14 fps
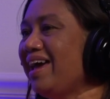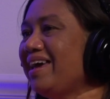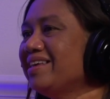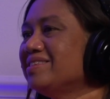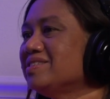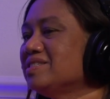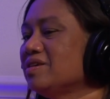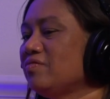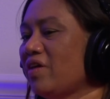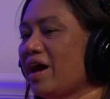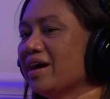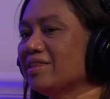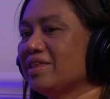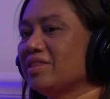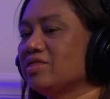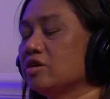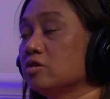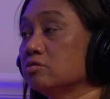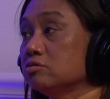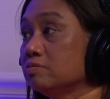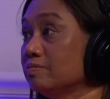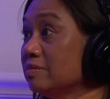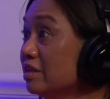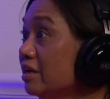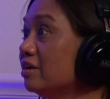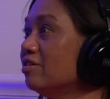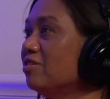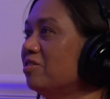It's the fact that they're
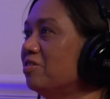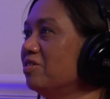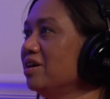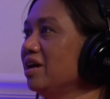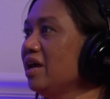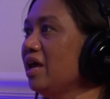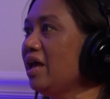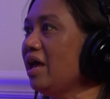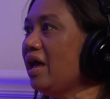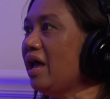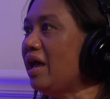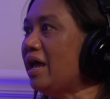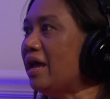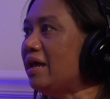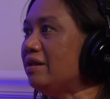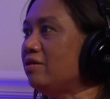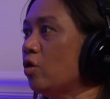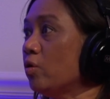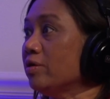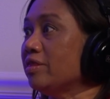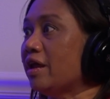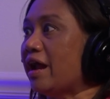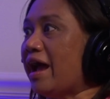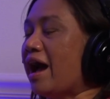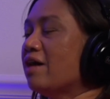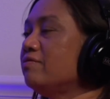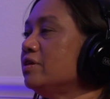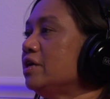little and knowing that I
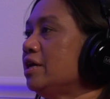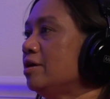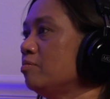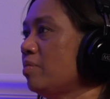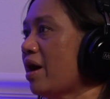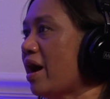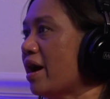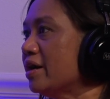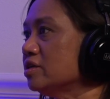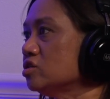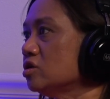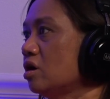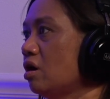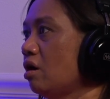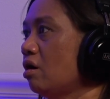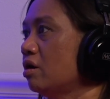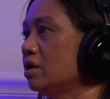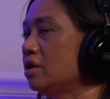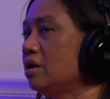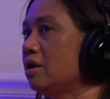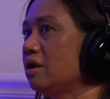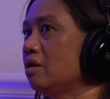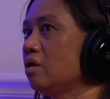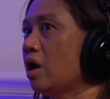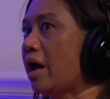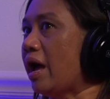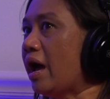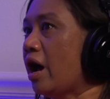have an impact on
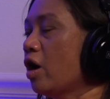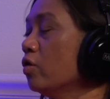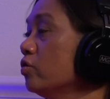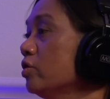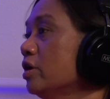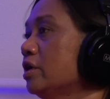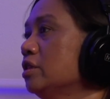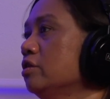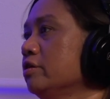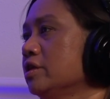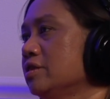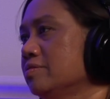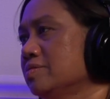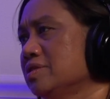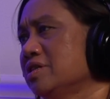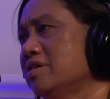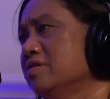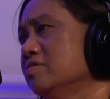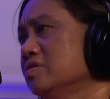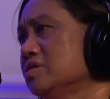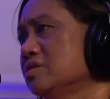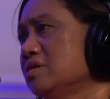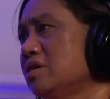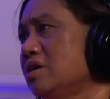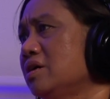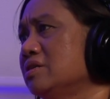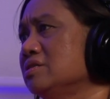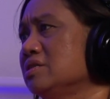how they're going to look at themselves
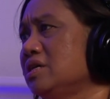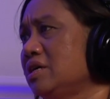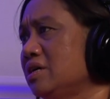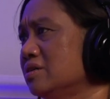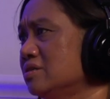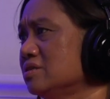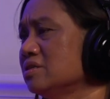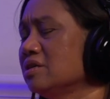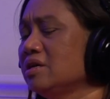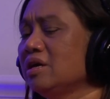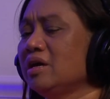as kids,